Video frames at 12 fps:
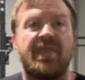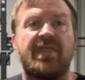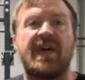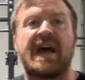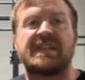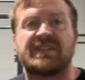
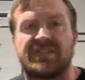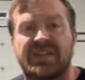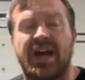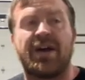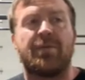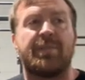that
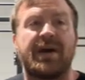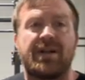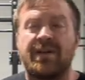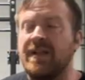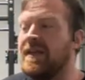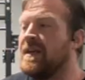style
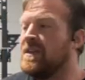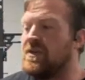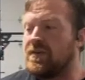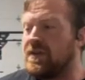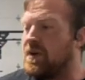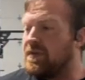better.
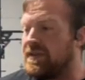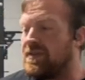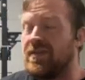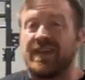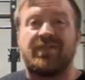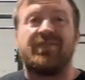You can go with either
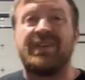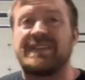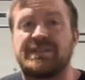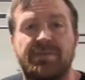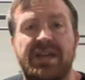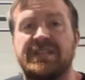like
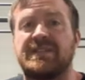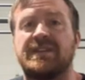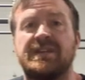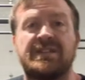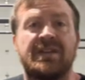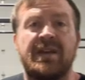fixed
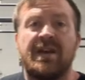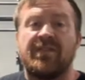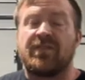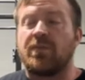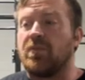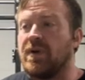maces
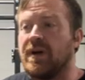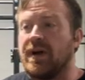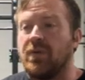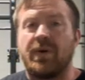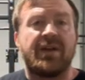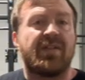from
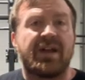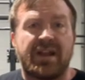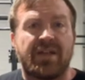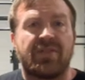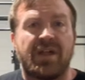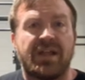White Line
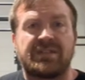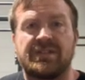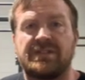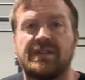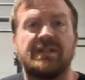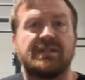Athletics
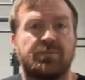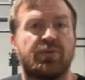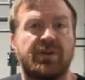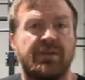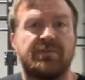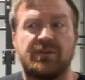is a
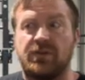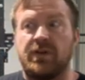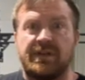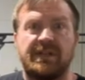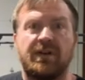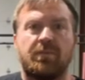pretty
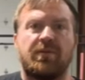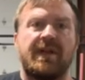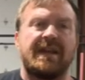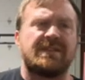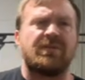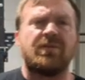good deal
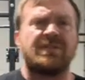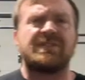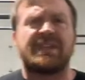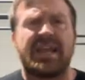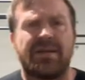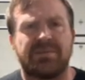place, or
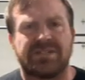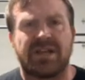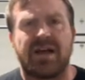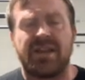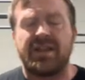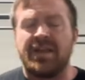just
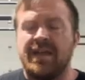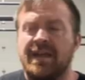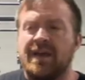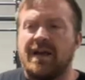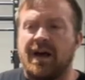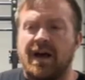Amazon.
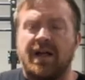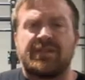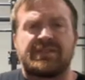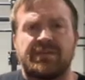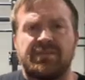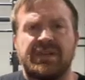I'll have
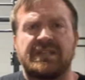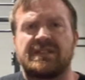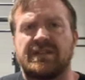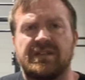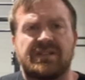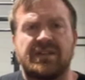some links
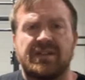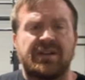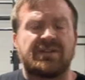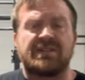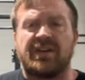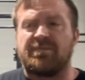to their
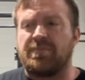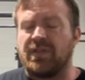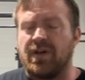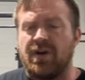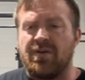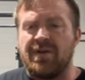stuff
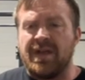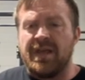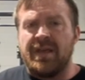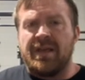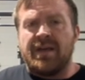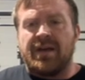below.
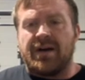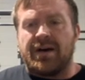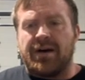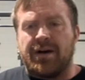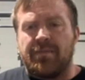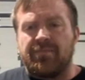
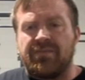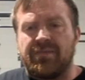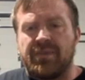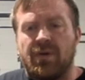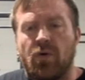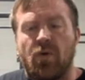
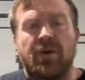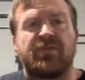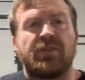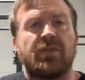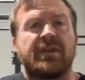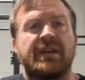Or if
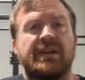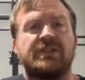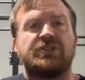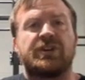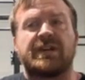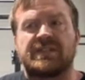you're looking
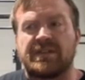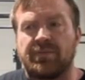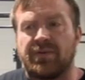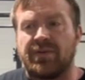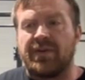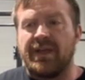
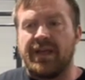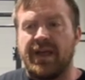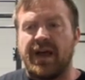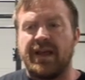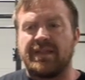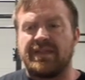adjustable,
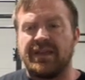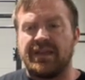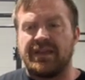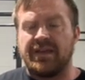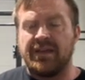I think